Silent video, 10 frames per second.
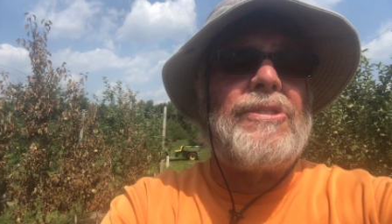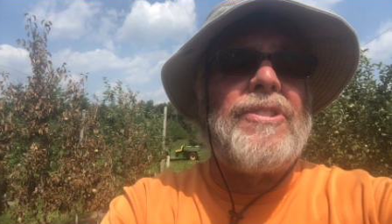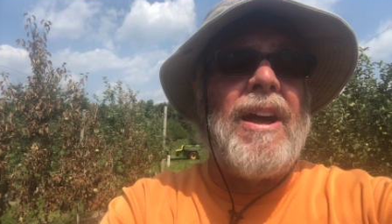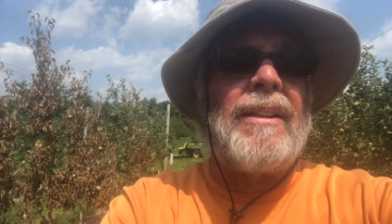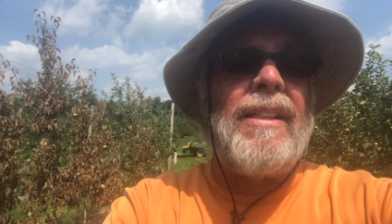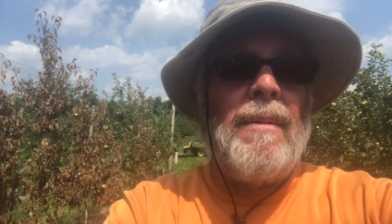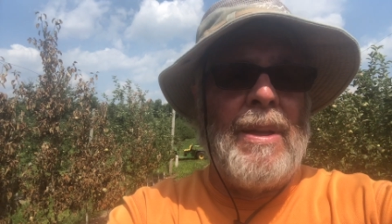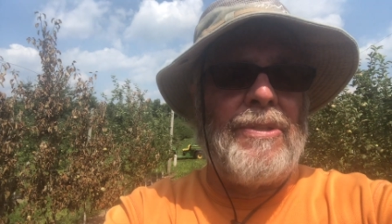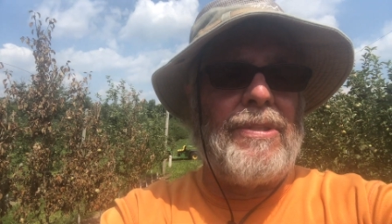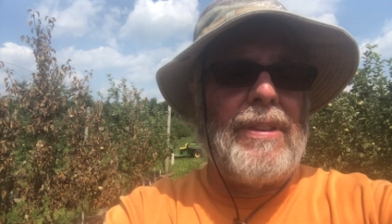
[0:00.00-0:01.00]
is Jon
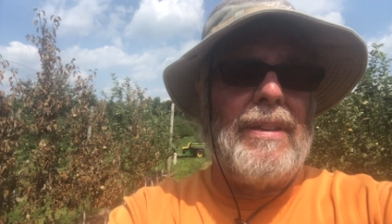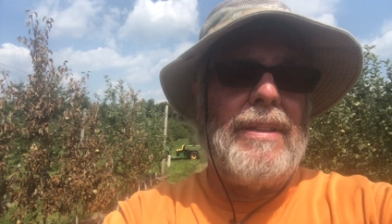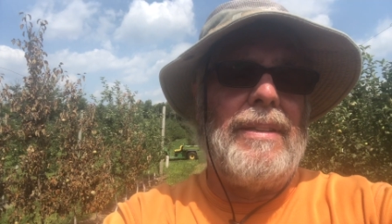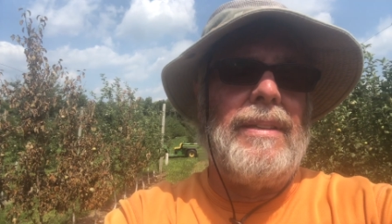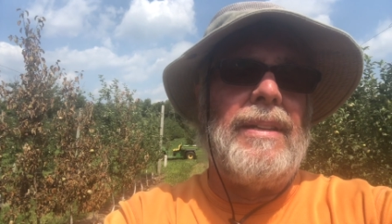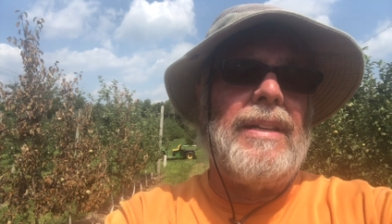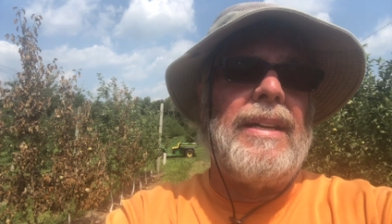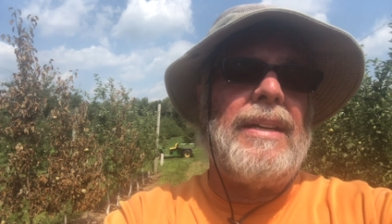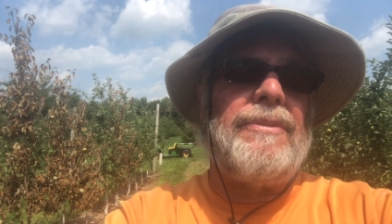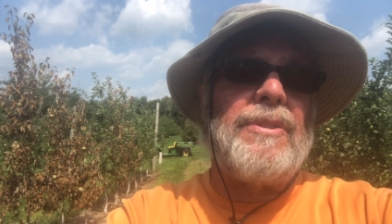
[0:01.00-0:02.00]
Clements
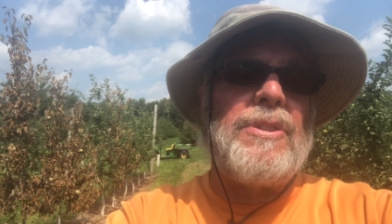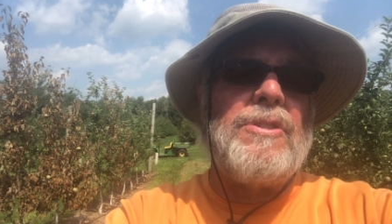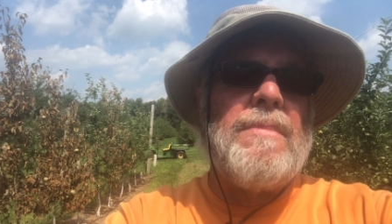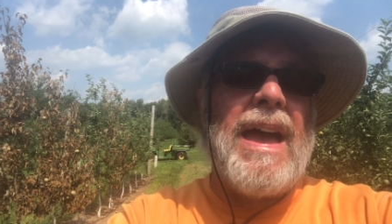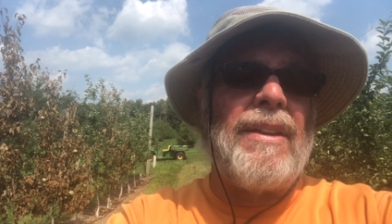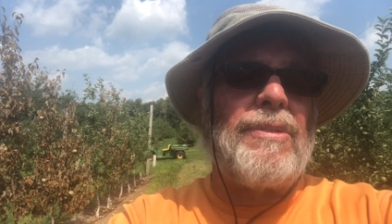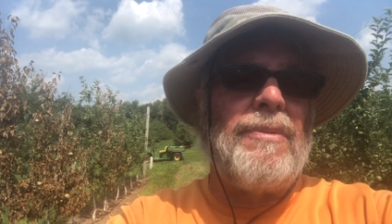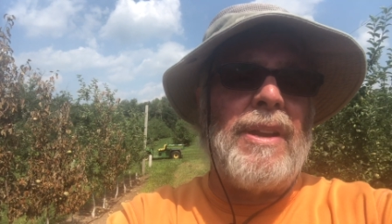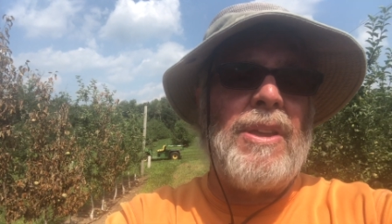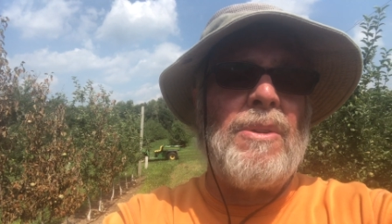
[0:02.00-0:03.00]
uh, for the UMass
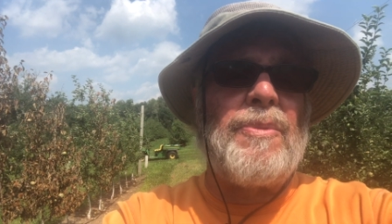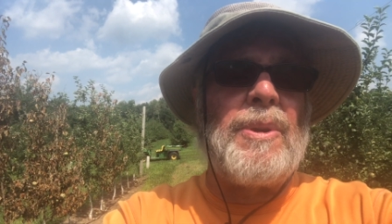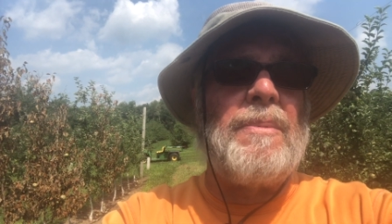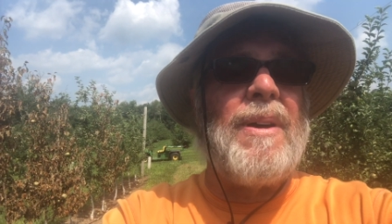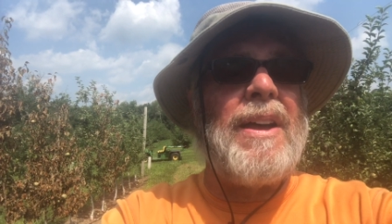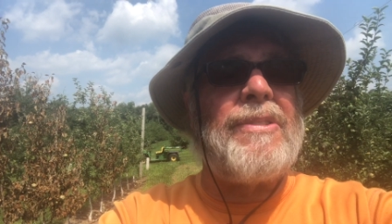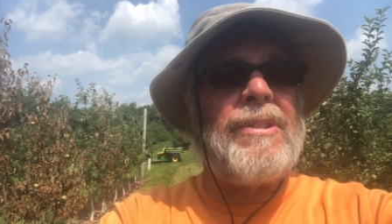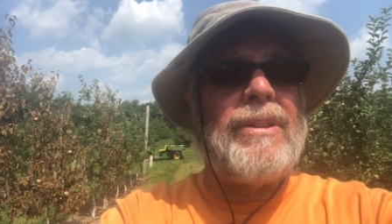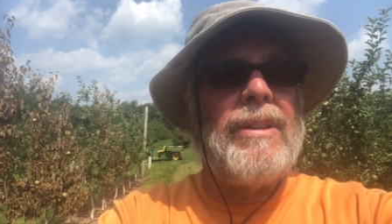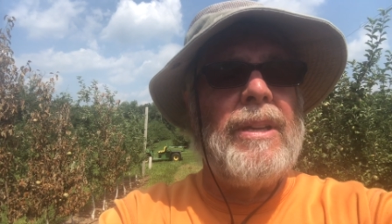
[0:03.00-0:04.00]
Video Fruit
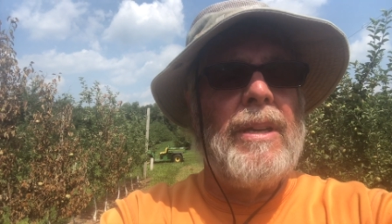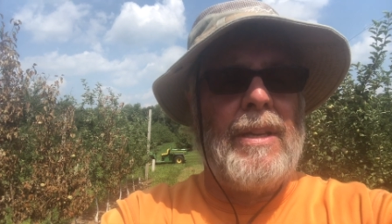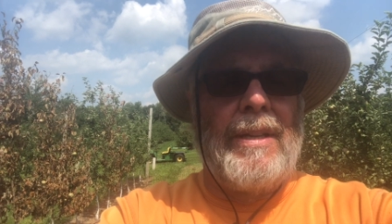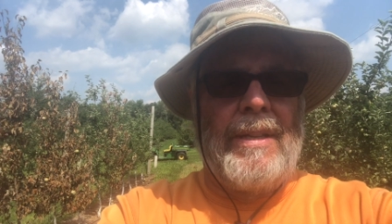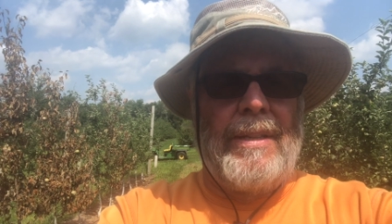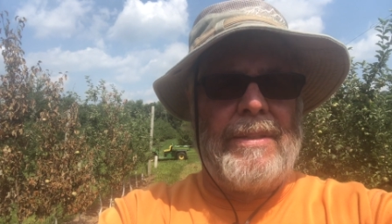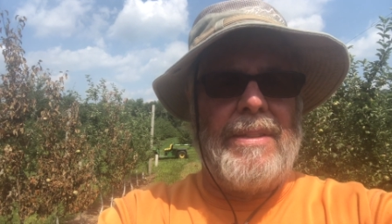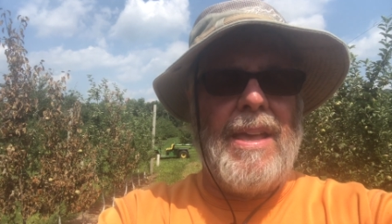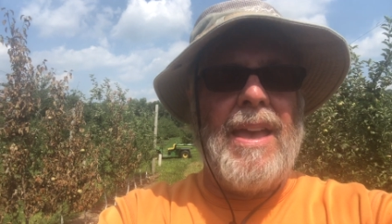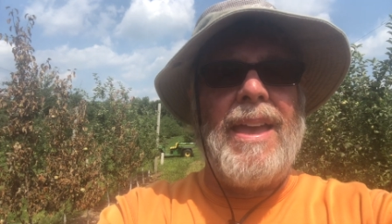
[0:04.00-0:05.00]
Advisor.
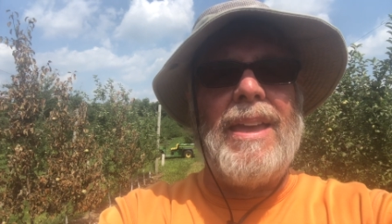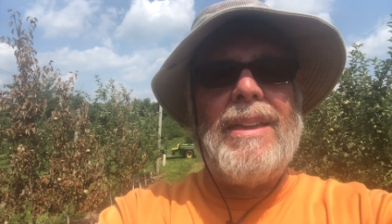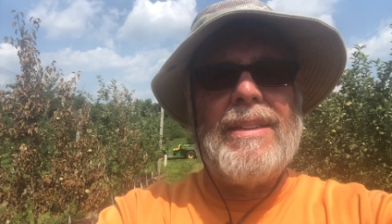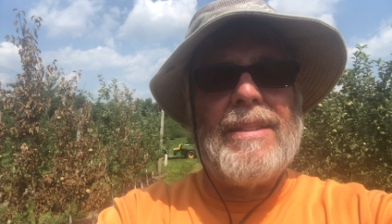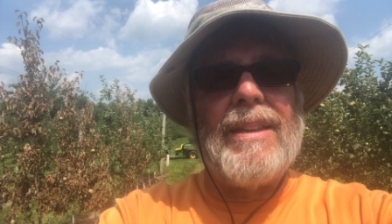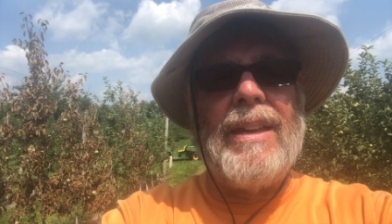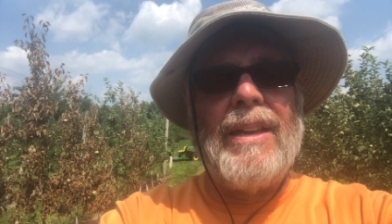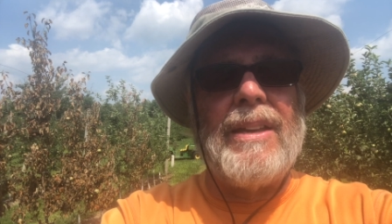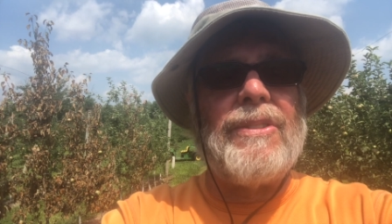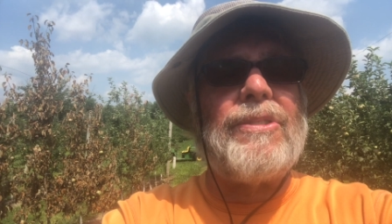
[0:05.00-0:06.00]
Today
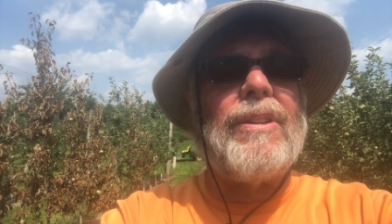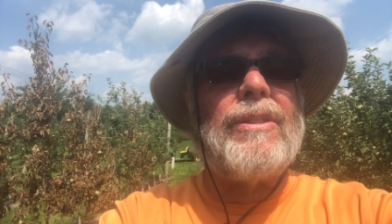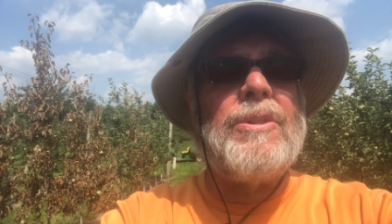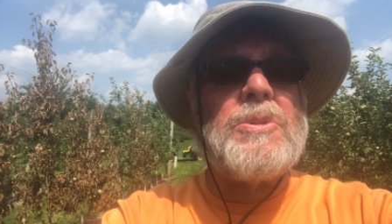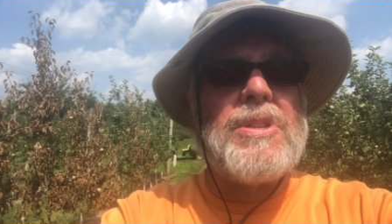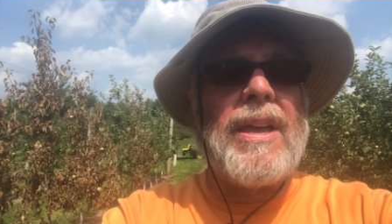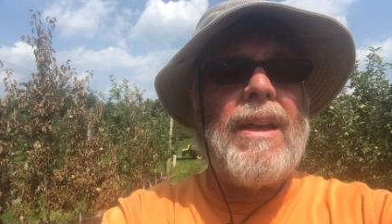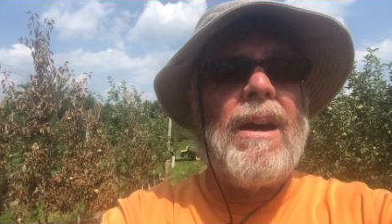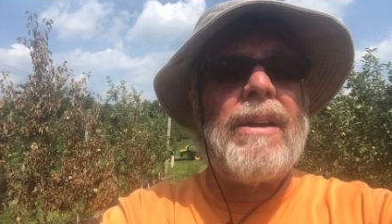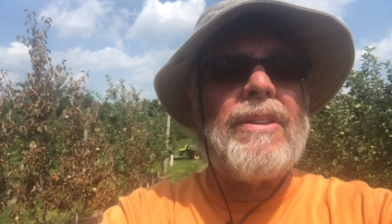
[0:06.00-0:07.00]
is Tuesday,
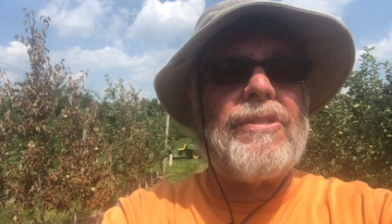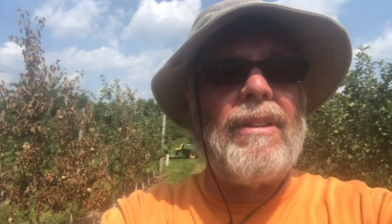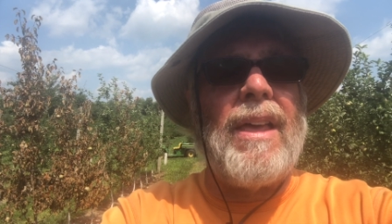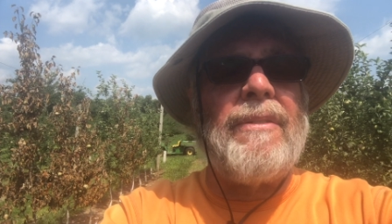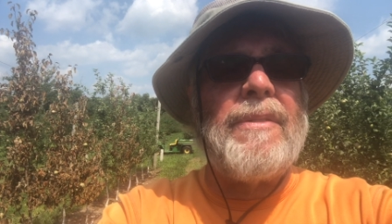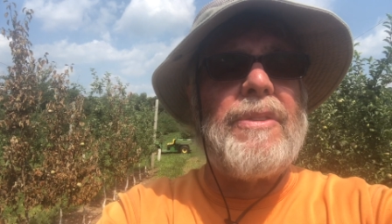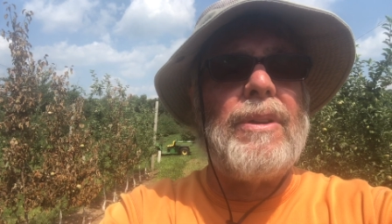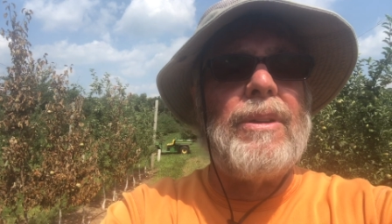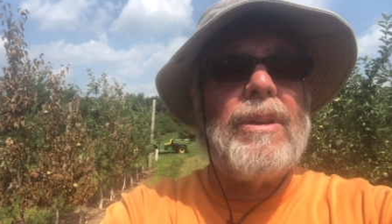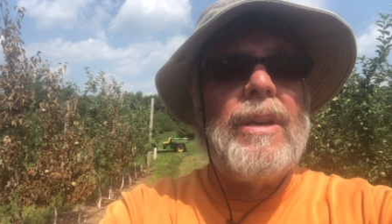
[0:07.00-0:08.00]
August 11th,
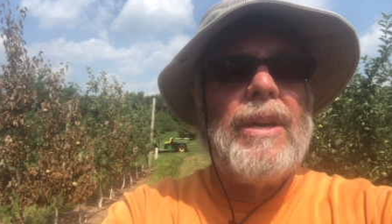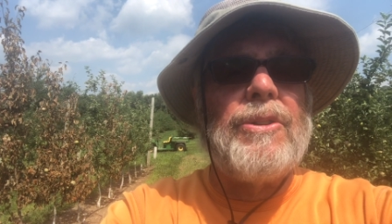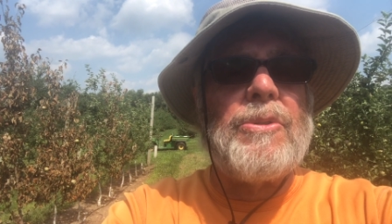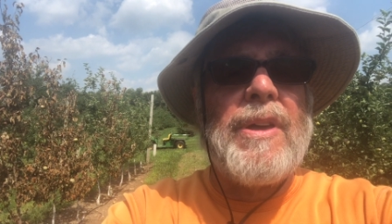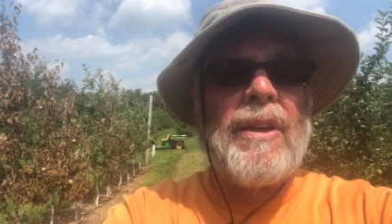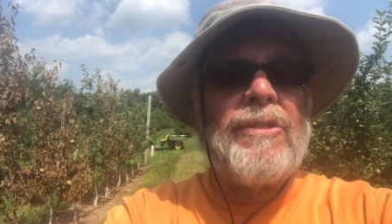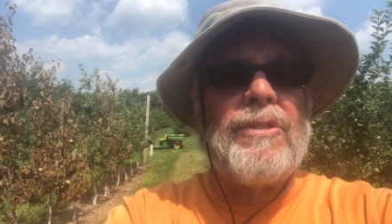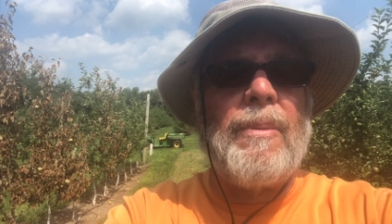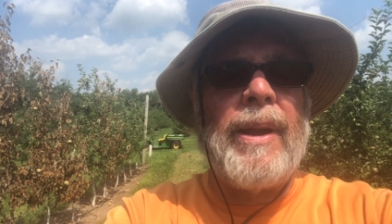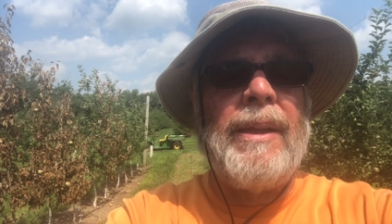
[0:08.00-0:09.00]

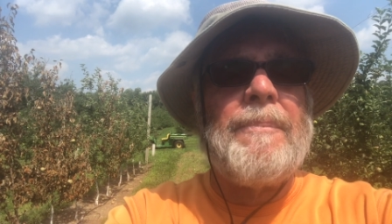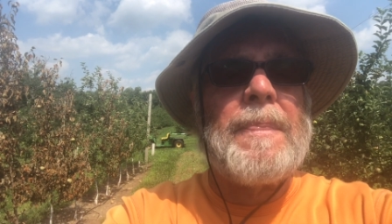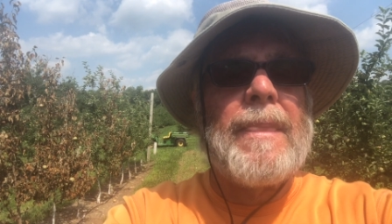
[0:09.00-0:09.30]
2020.